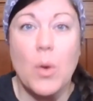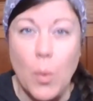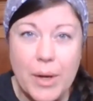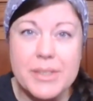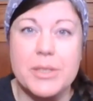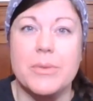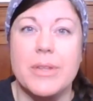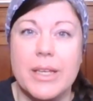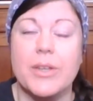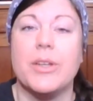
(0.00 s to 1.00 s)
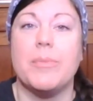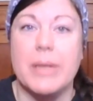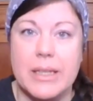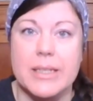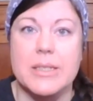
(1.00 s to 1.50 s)
What do you think it could
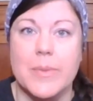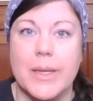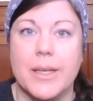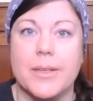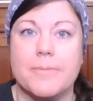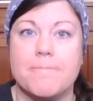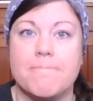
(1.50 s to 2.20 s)
be this week?